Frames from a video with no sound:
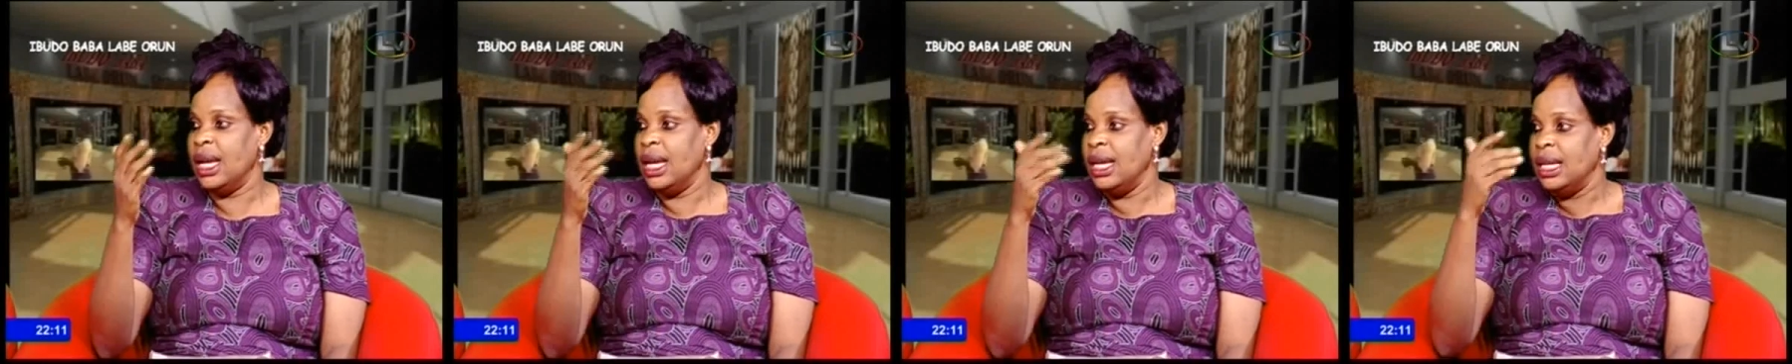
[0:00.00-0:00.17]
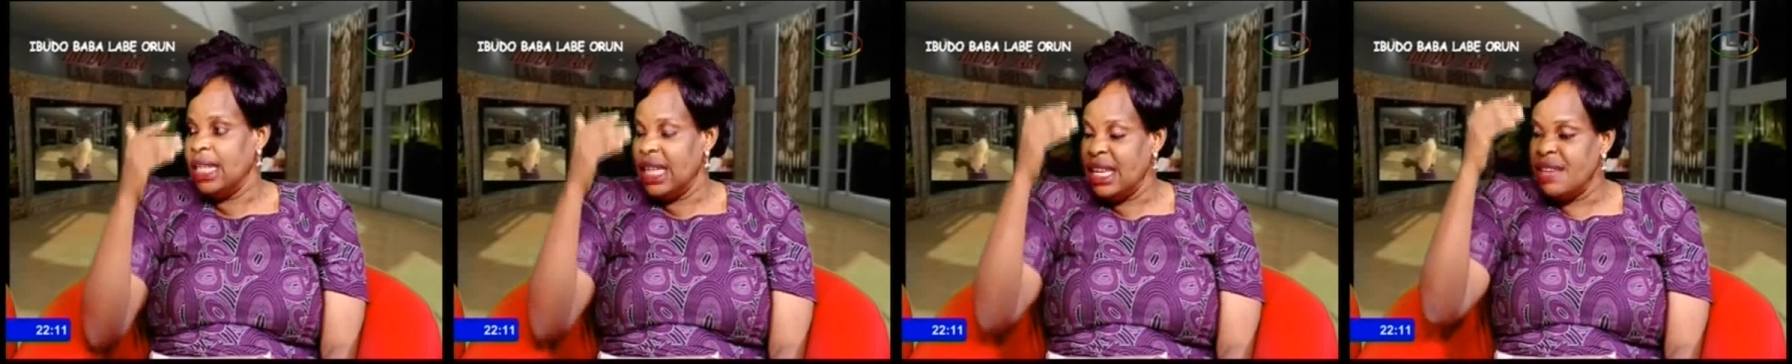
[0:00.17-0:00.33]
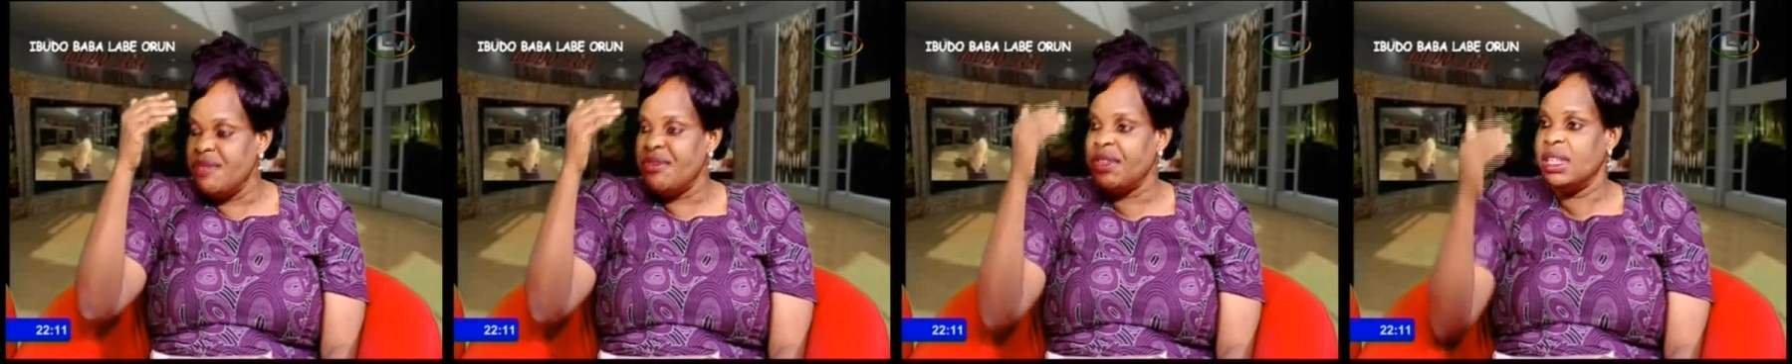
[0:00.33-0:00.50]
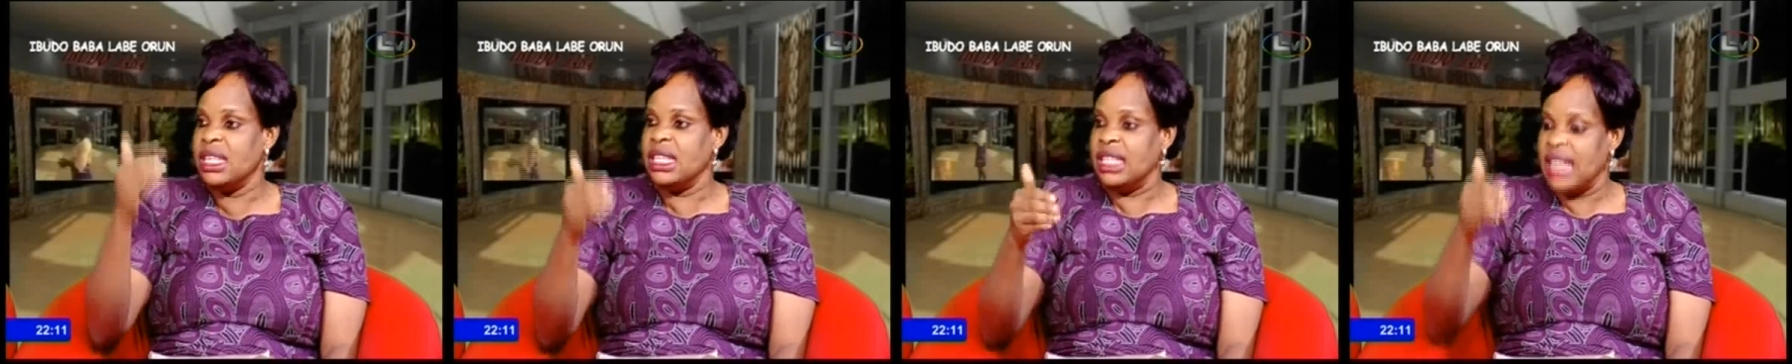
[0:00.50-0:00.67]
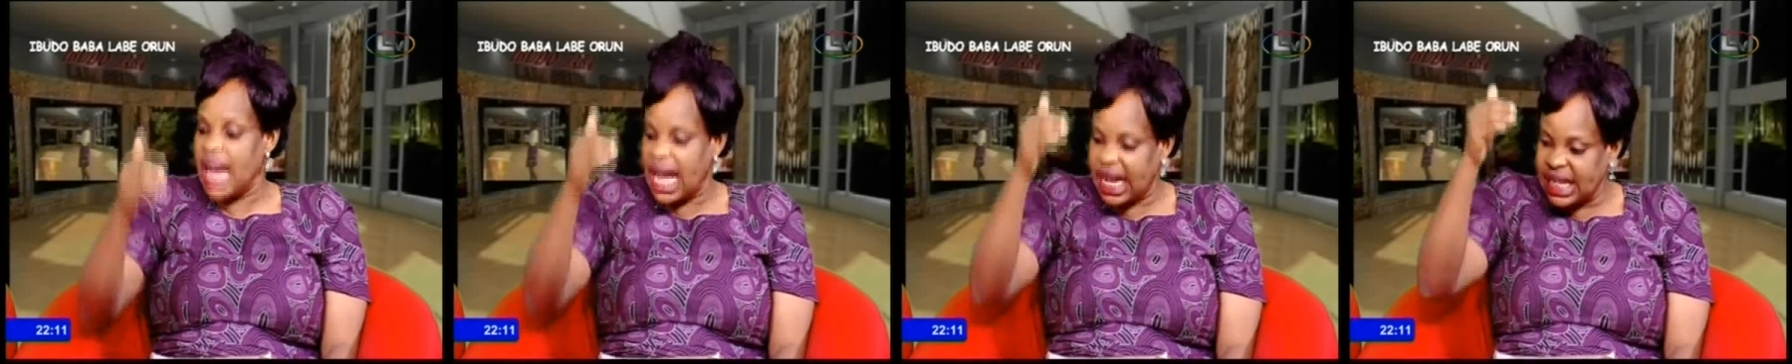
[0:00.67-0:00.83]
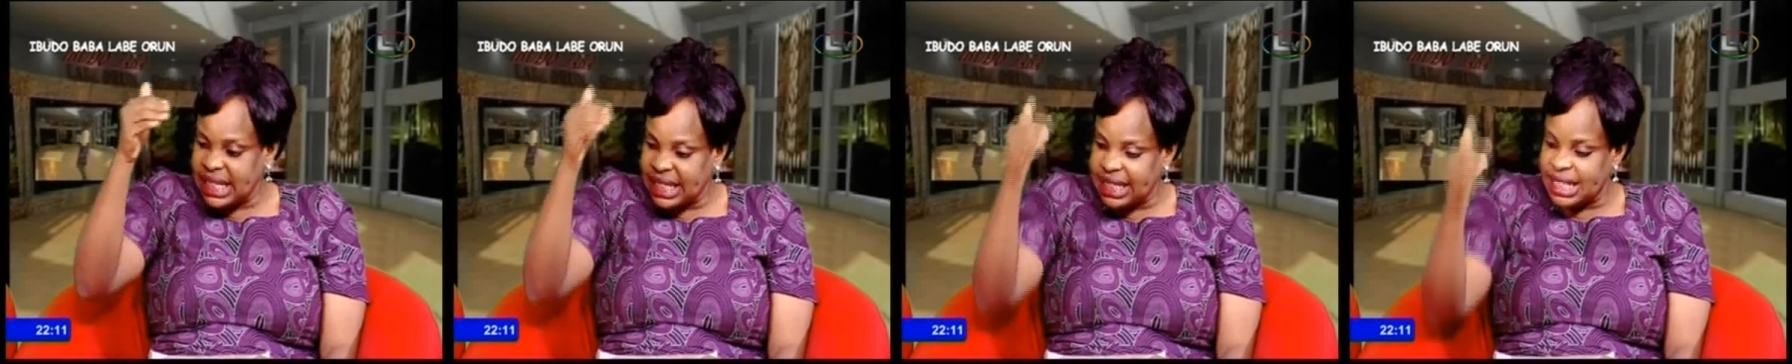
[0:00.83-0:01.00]
even
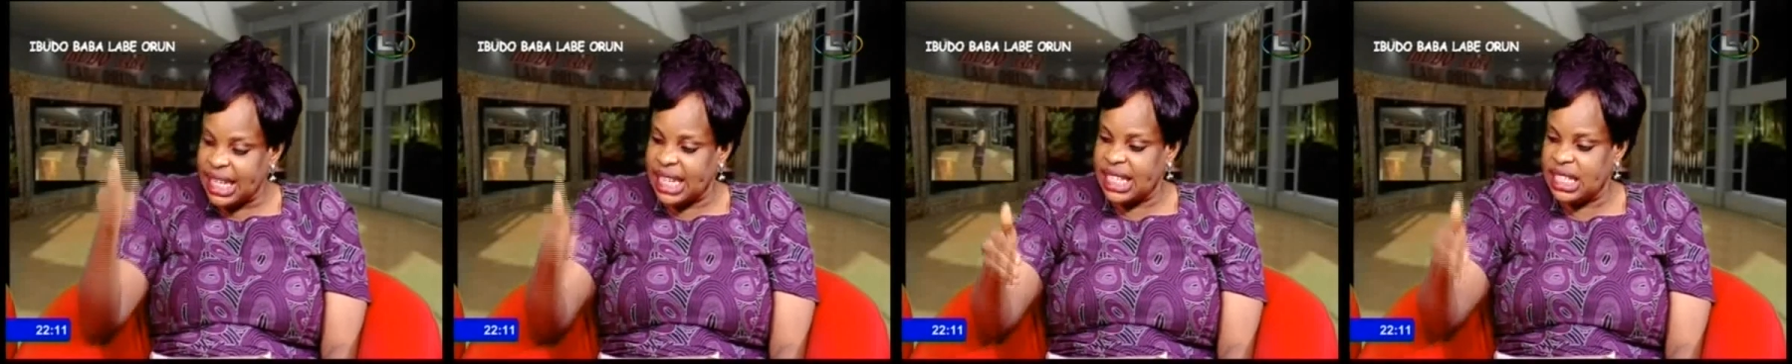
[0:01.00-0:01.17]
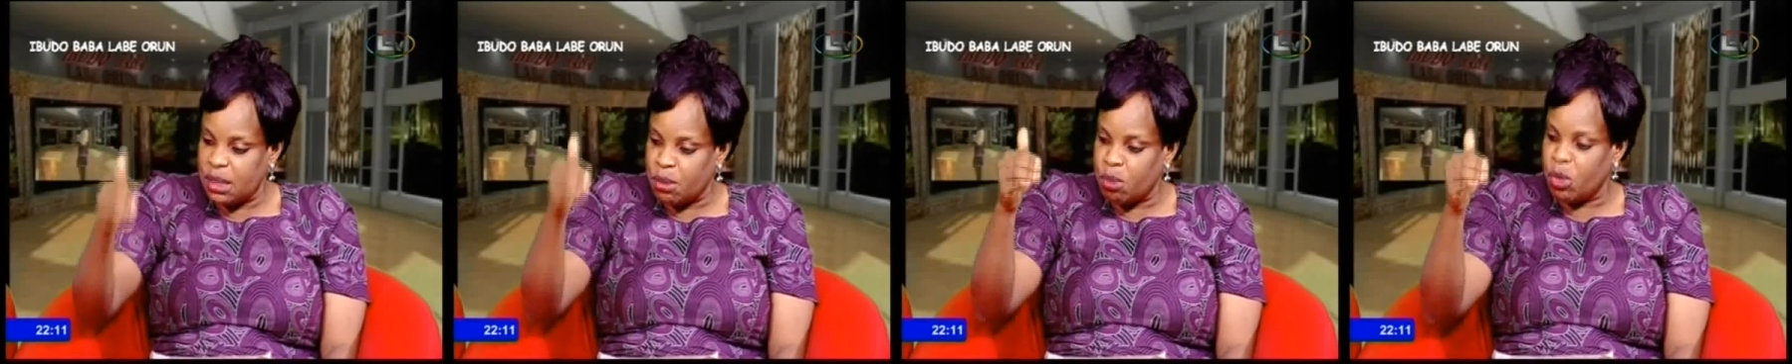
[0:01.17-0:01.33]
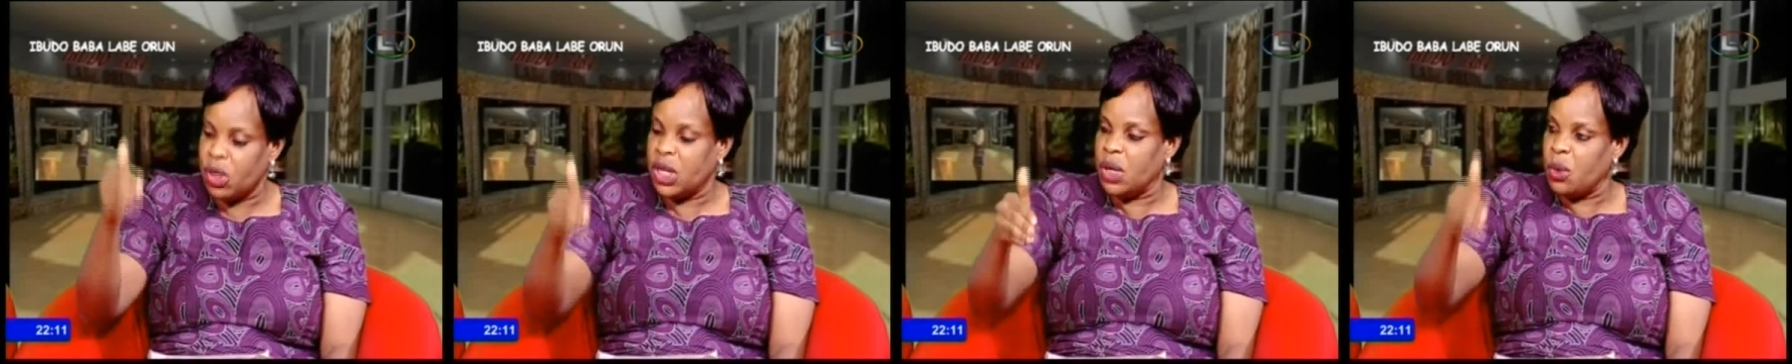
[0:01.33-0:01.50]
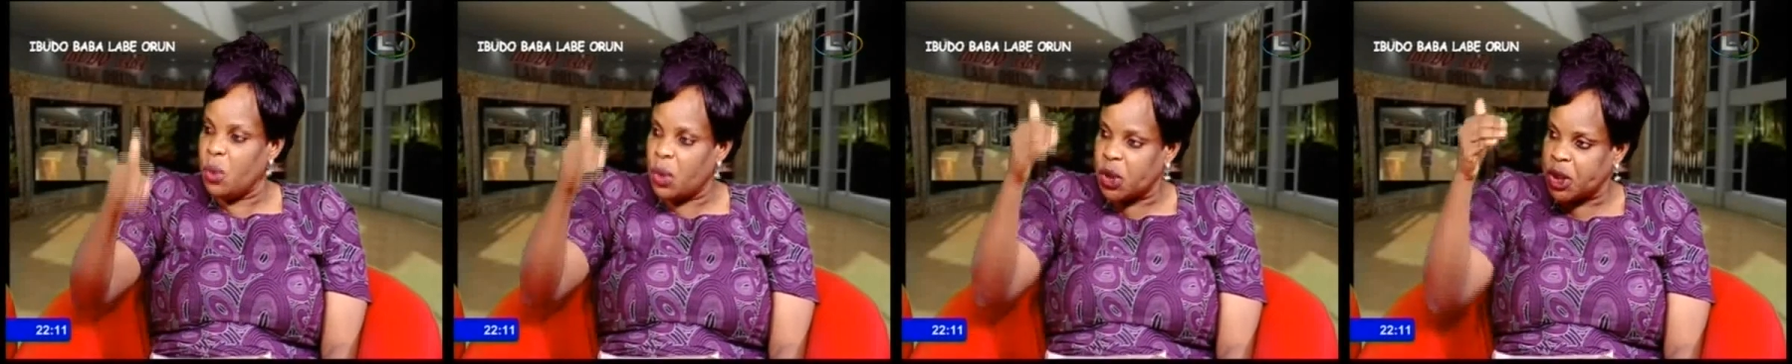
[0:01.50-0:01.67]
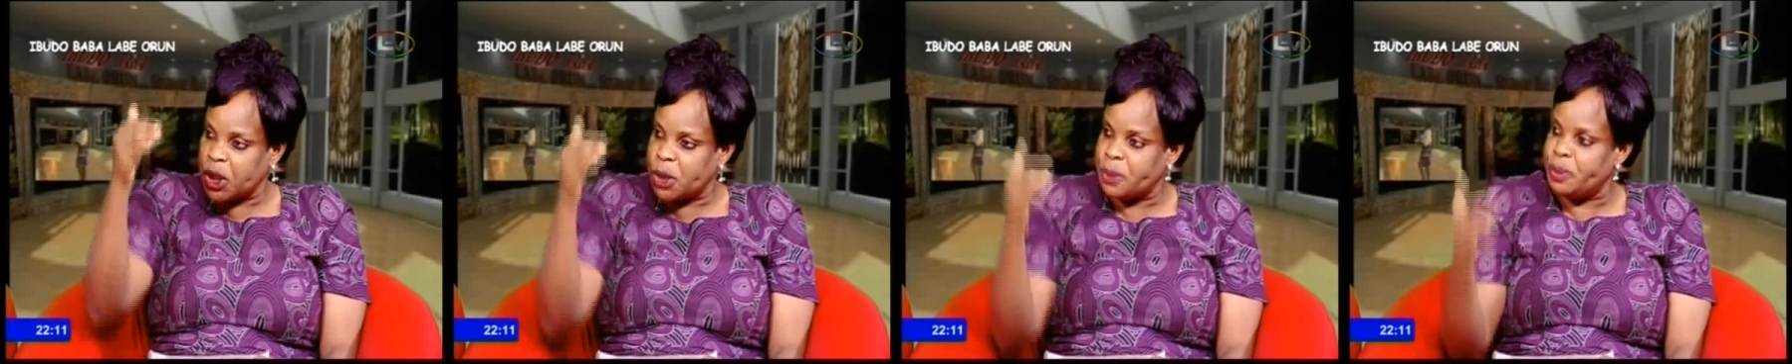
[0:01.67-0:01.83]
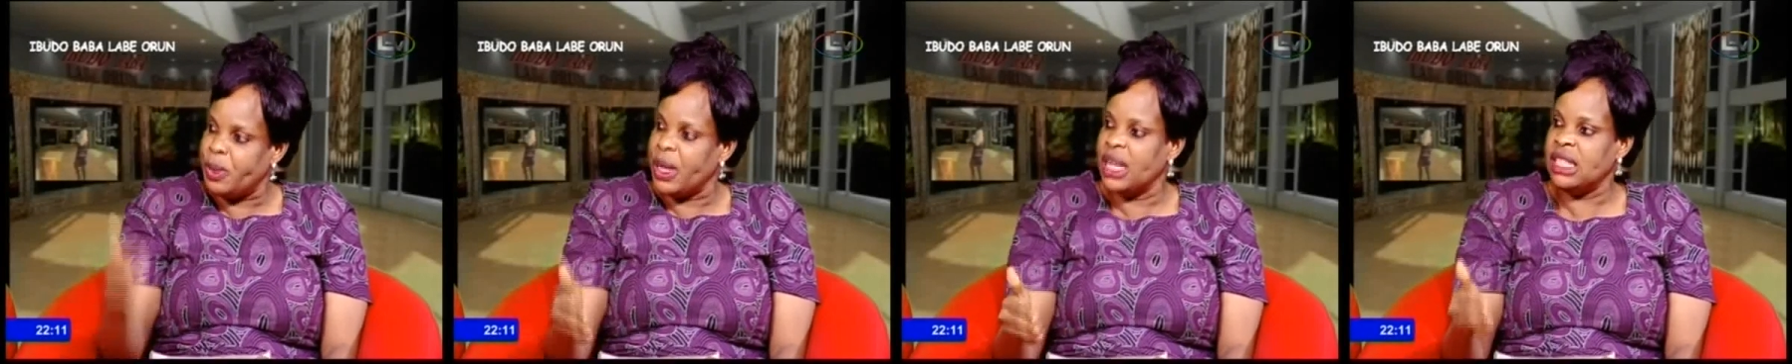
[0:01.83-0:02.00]
that day, the money
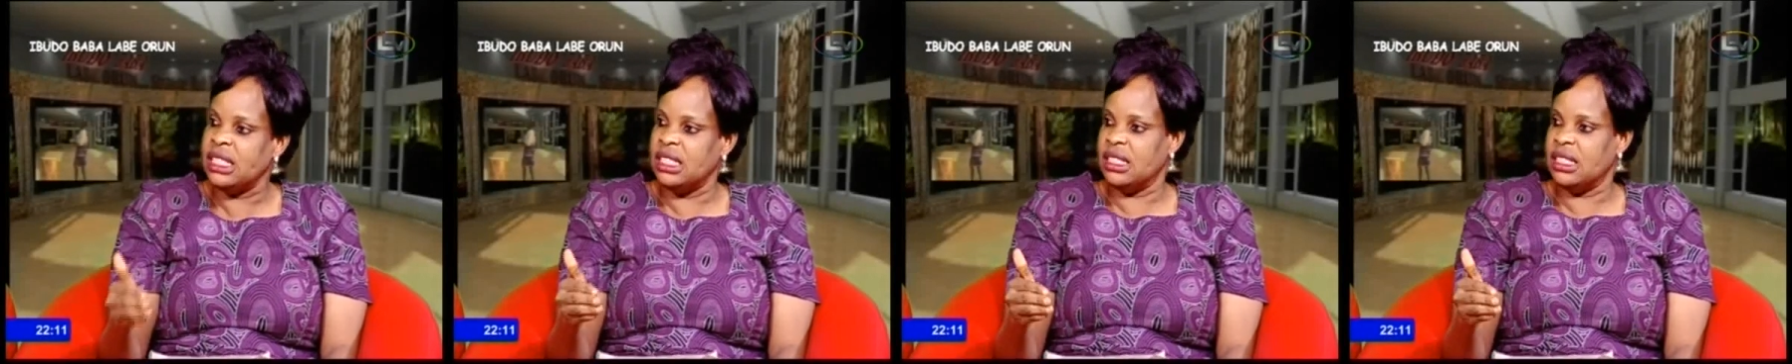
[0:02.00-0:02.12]
was paid